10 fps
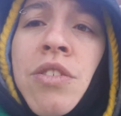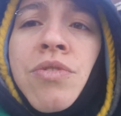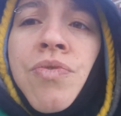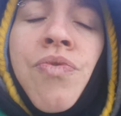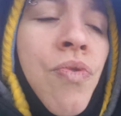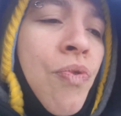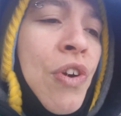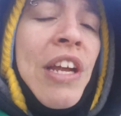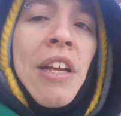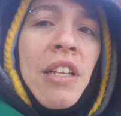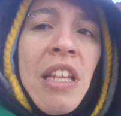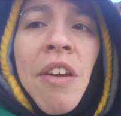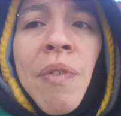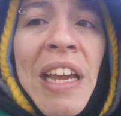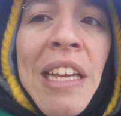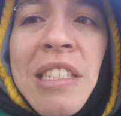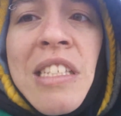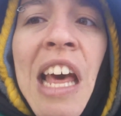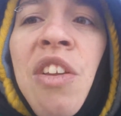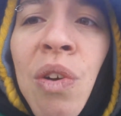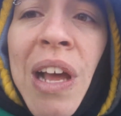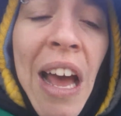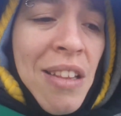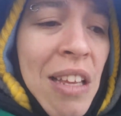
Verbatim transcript: you free. TV is not no God.